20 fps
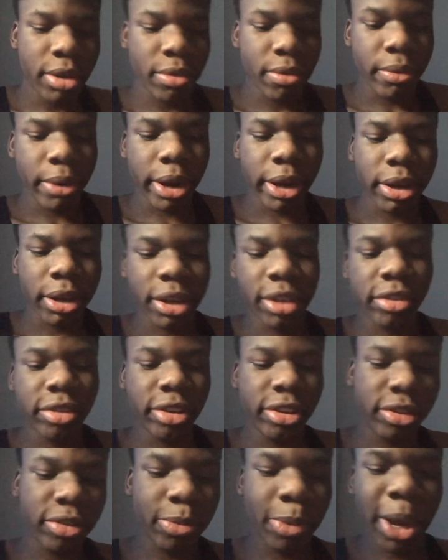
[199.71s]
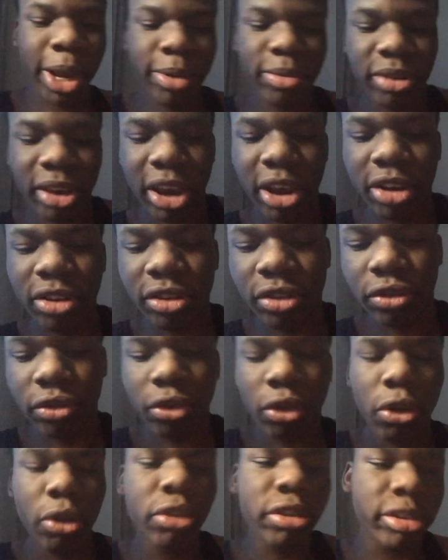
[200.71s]
right? Because he spams Chaos
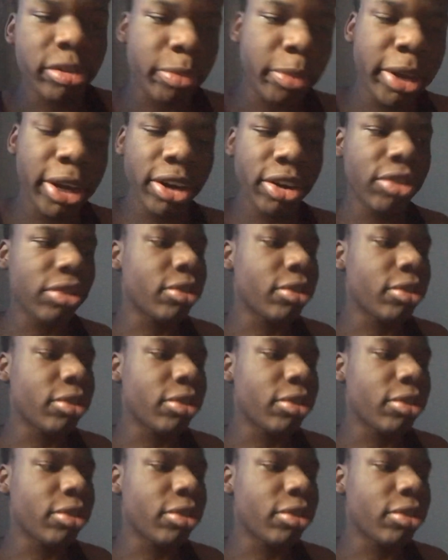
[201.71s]
Control, the spears,